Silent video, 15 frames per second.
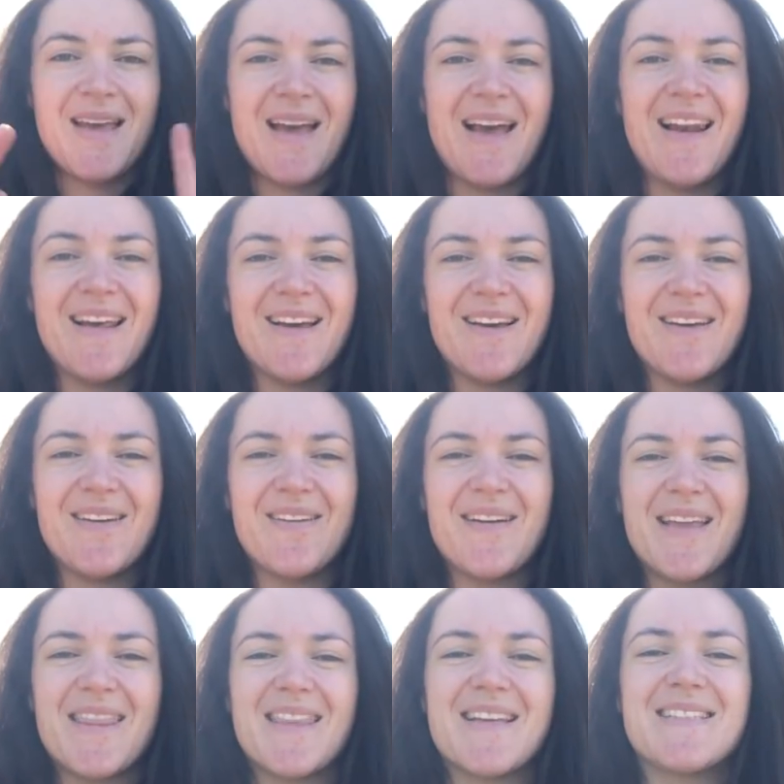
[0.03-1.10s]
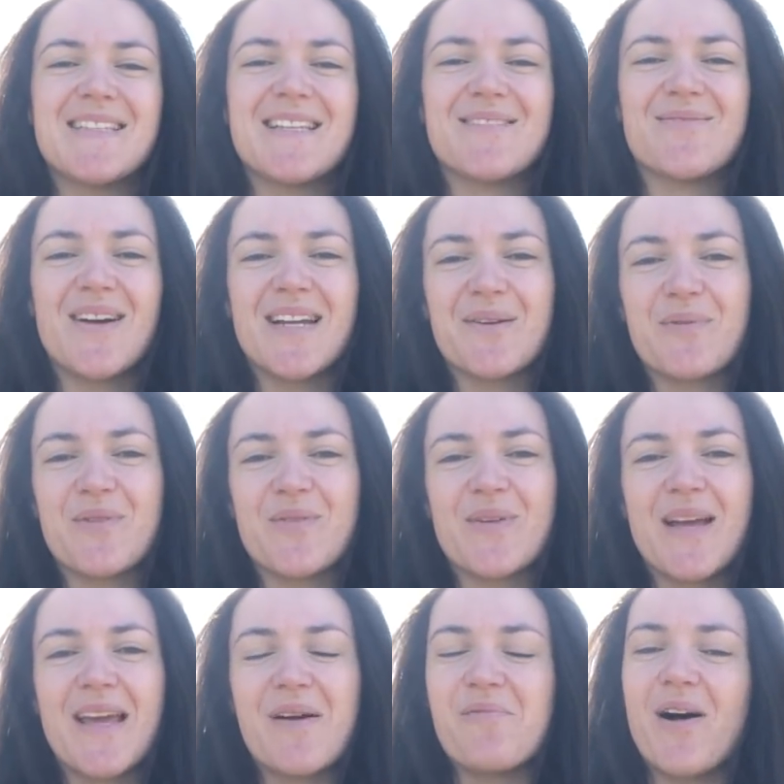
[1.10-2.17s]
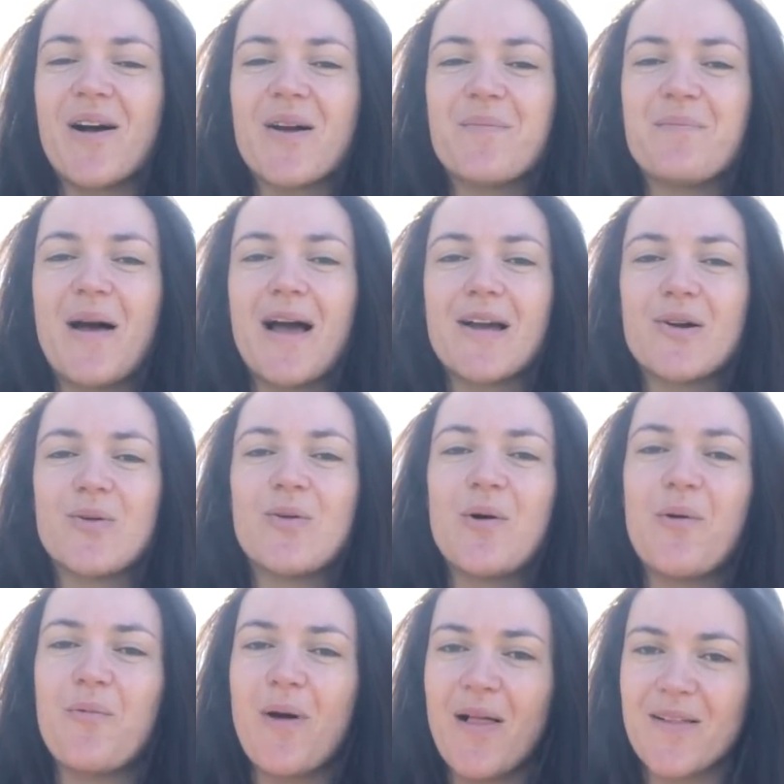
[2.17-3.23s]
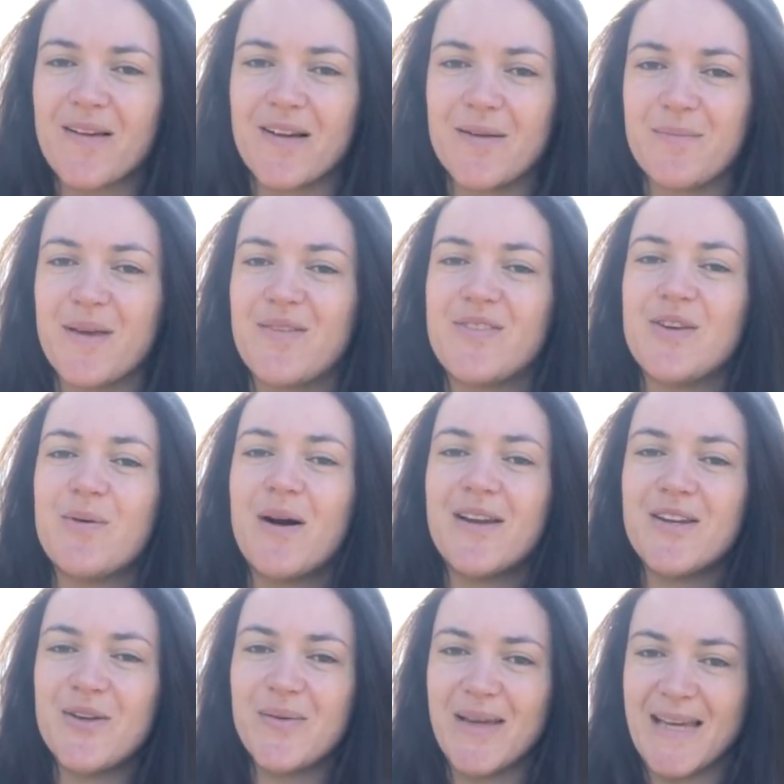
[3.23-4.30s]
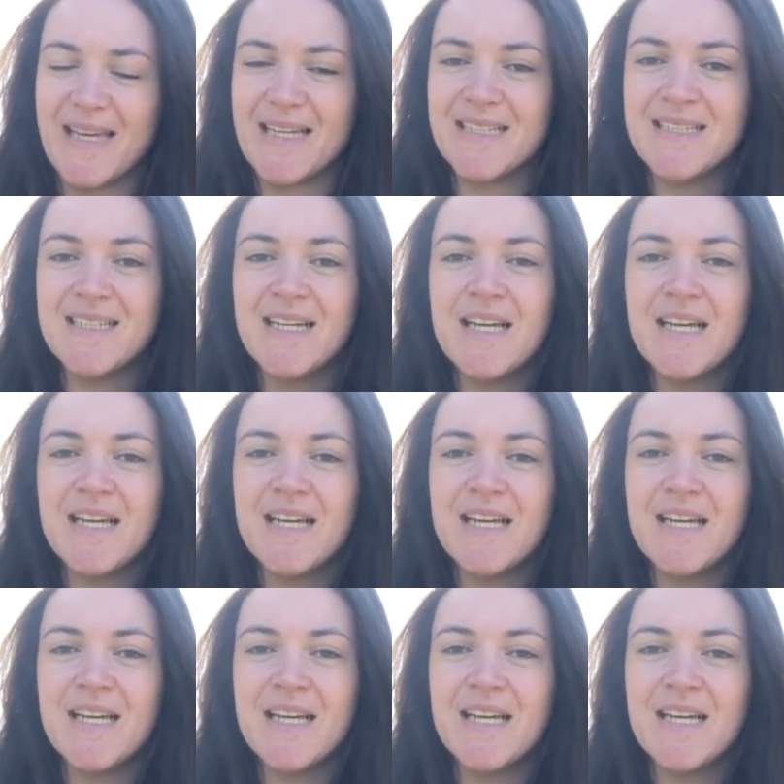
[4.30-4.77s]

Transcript: Hello, this is Riding with Ree. Welcome back, or welcome if you are new here.